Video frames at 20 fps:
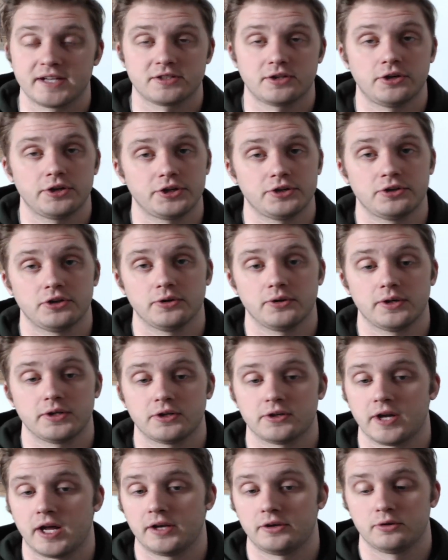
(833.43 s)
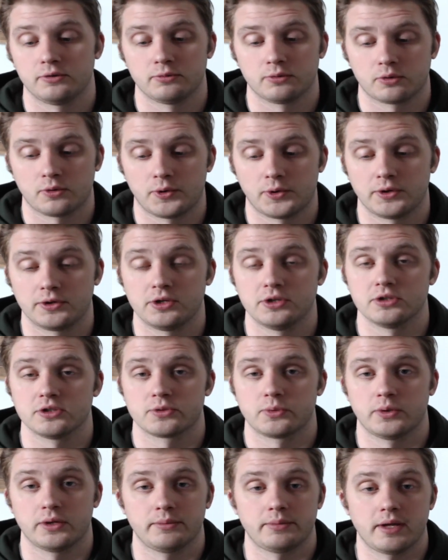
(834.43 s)
If that's all you're doing, you're not doing
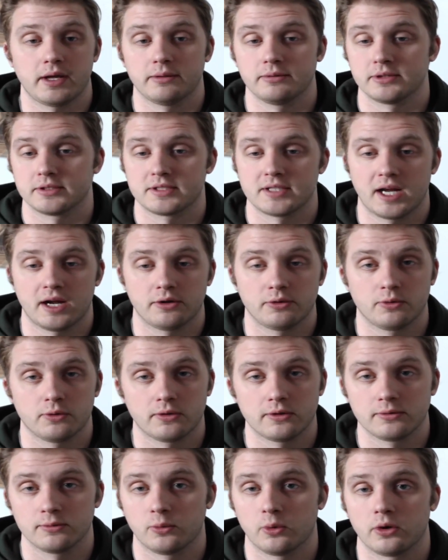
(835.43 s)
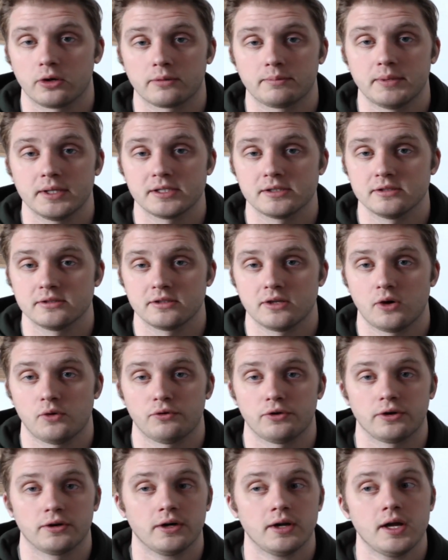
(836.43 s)
recording, you just want to be able to sound horn and work
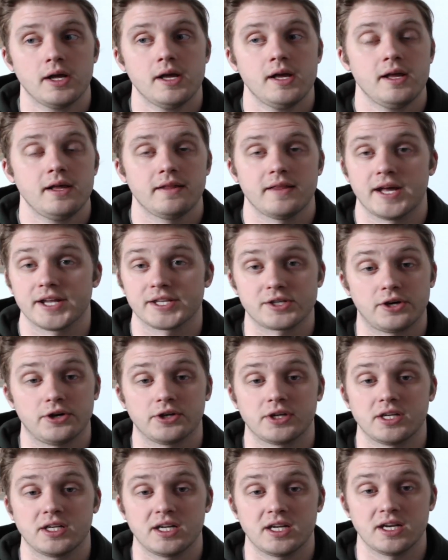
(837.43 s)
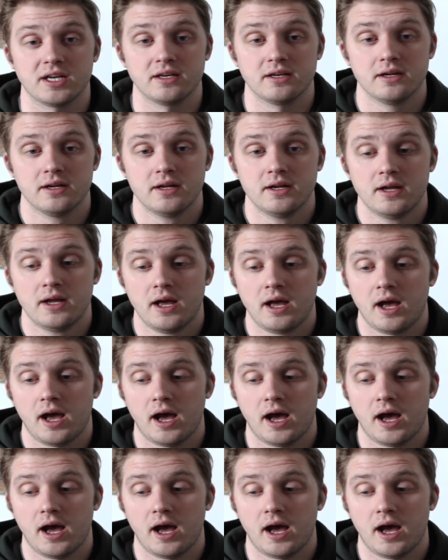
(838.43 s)
bitches over, that's all you need.